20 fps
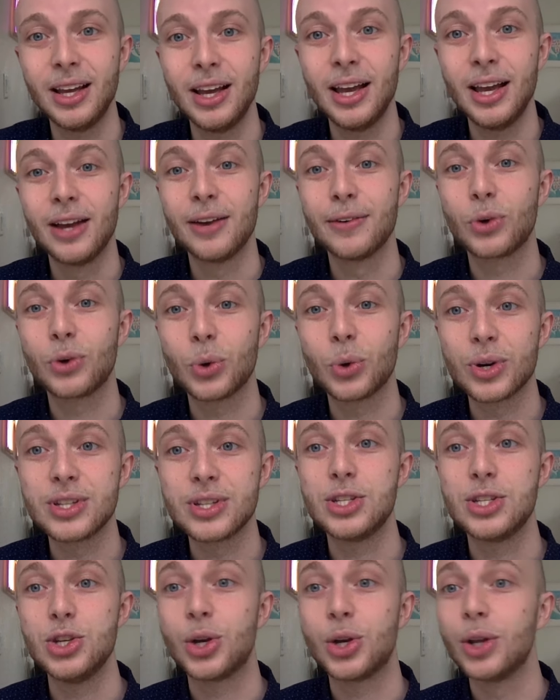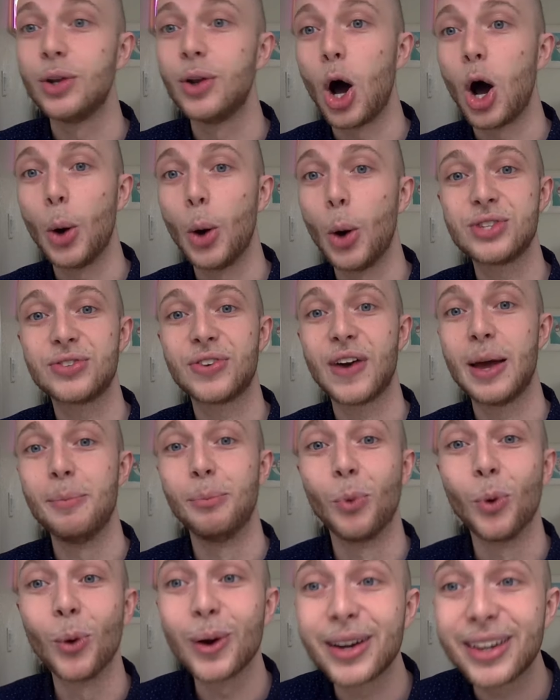Of course, you can always find
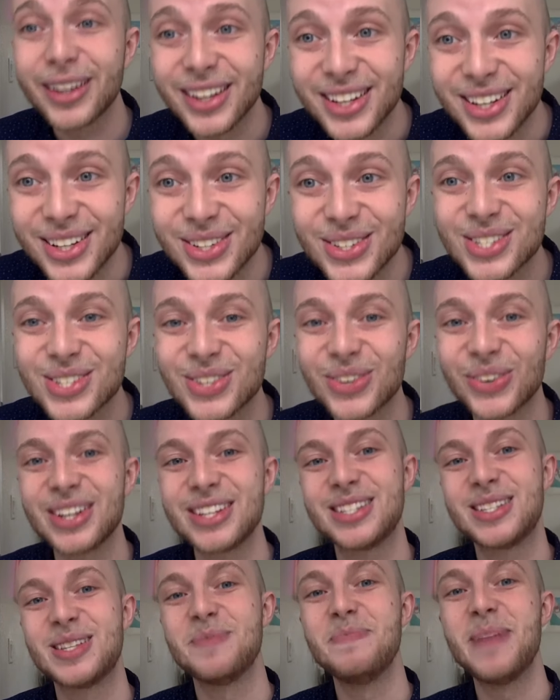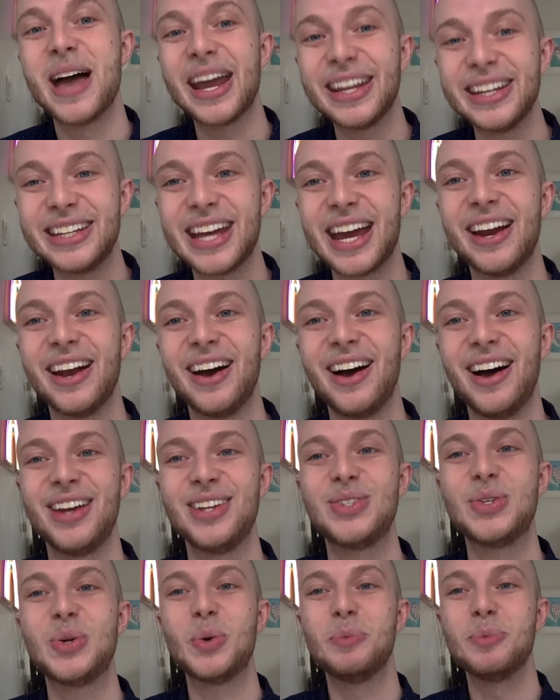more good news stories to meditate on,
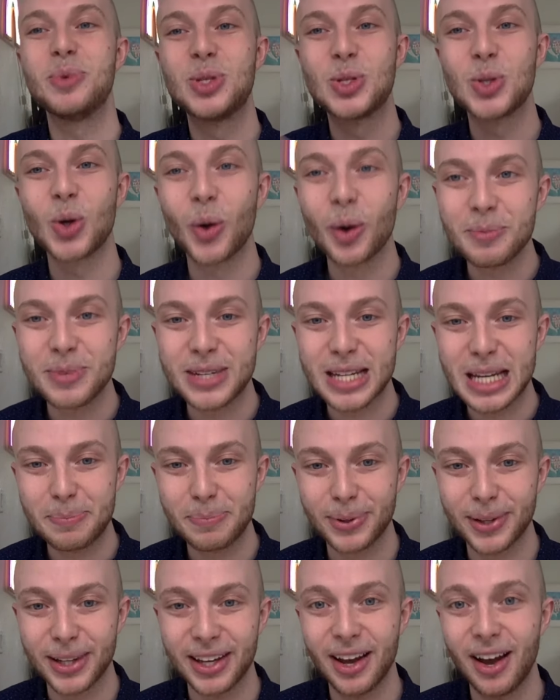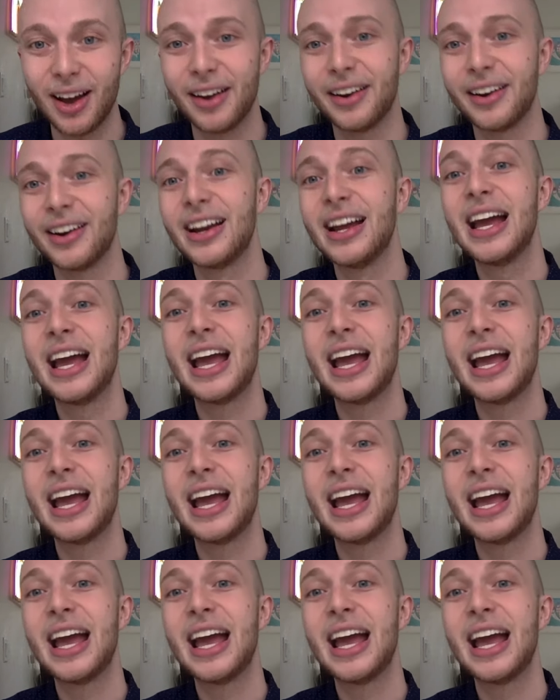to absorb deeply on our